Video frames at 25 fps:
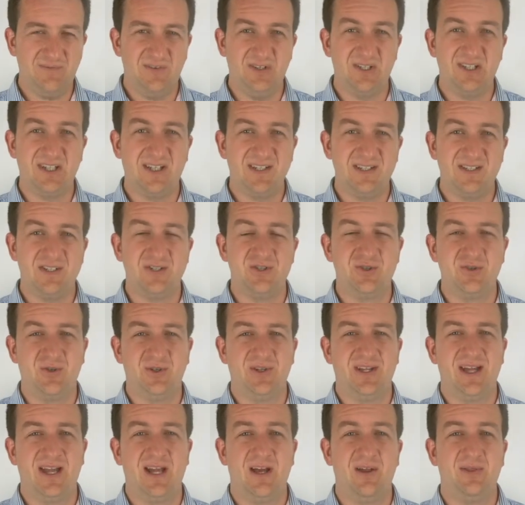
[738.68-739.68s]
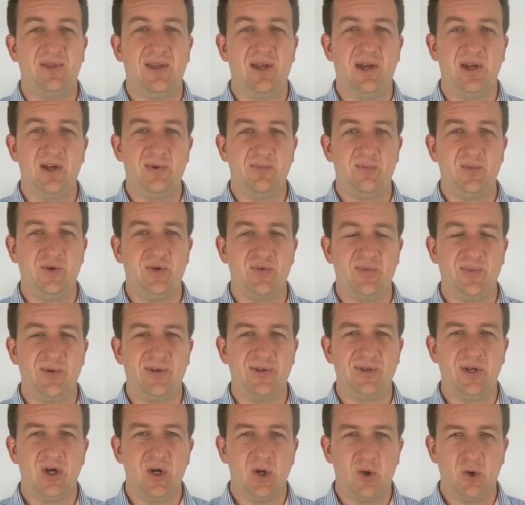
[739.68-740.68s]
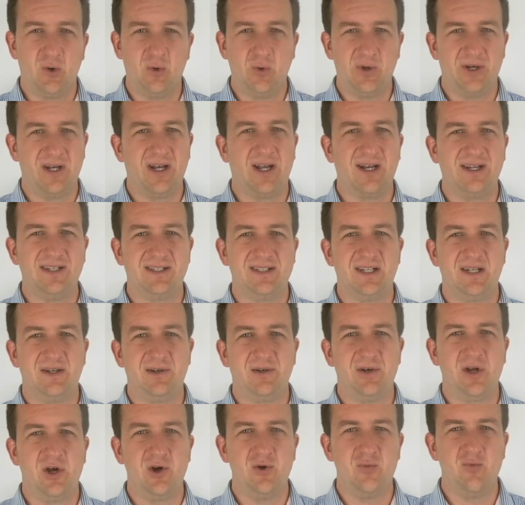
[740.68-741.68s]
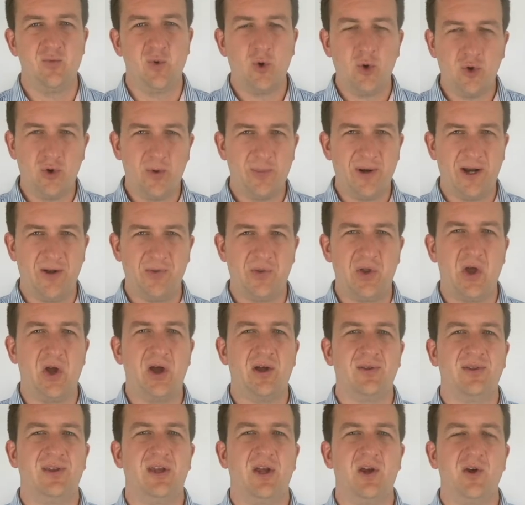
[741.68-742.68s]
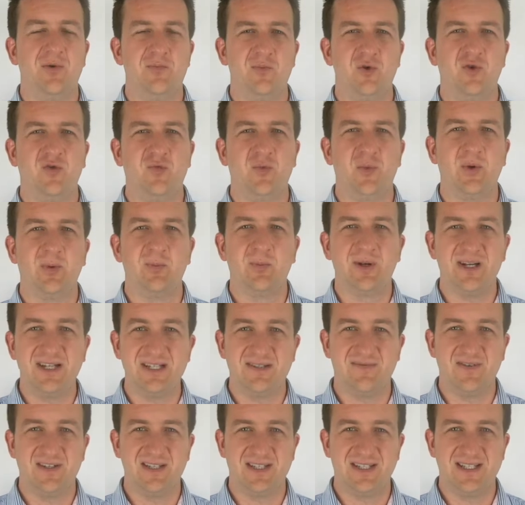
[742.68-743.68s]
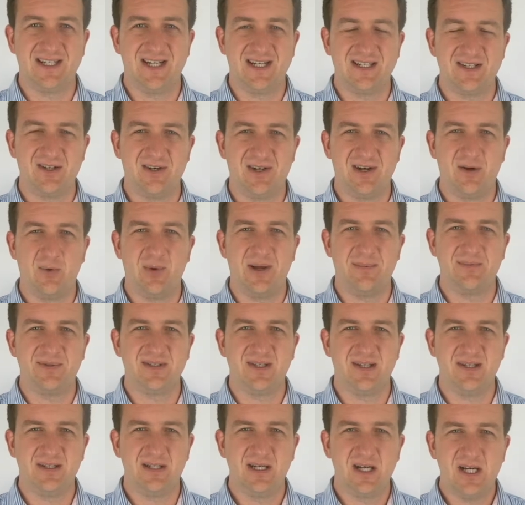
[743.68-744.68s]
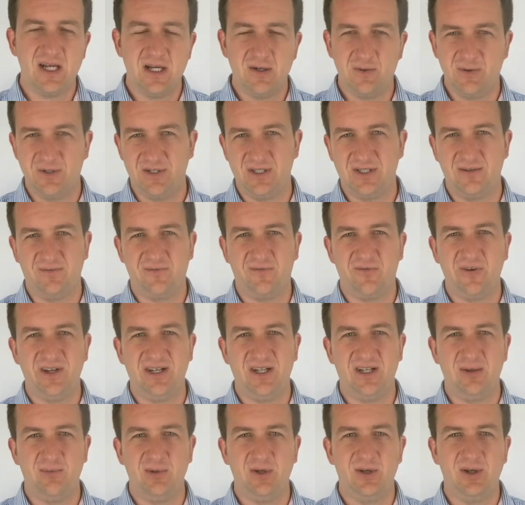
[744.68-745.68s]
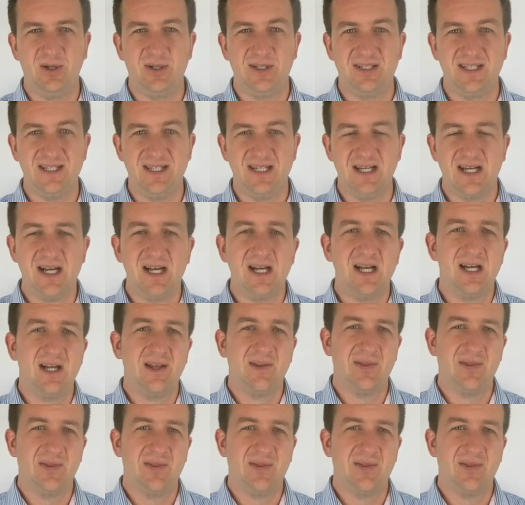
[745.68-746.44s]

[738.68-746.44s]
If you'd like to join the Healthy Home movement or would like to know more about the Healthy Home movement, please visit us on our website, which is a free community